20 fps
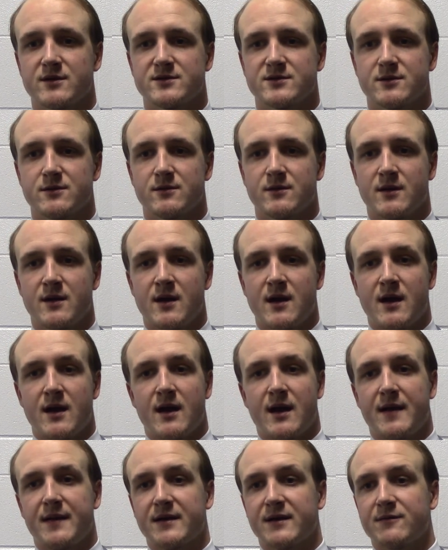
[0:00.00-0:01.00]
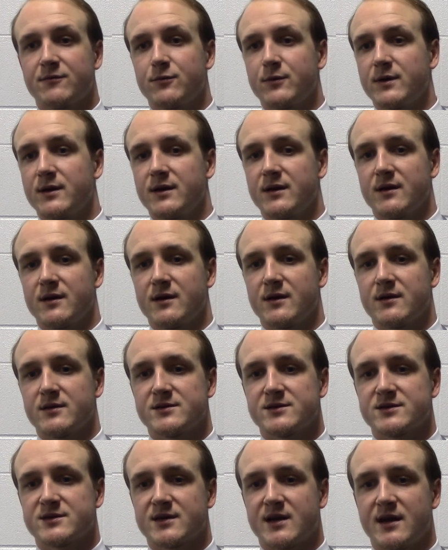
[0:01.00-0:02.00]
So I think if we uh,
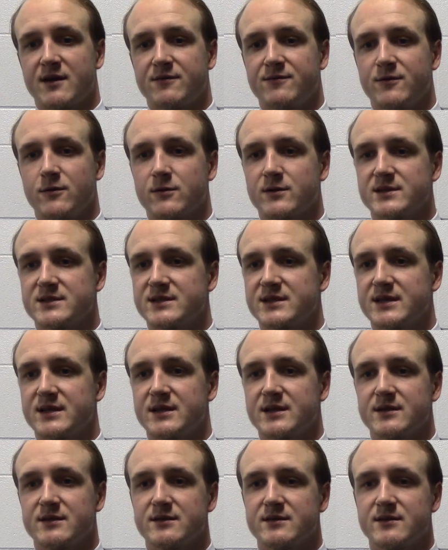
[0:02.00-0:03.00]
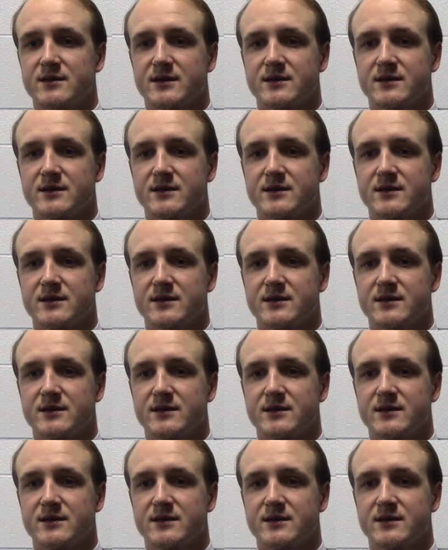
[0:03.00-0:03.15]
just kind of focus in and,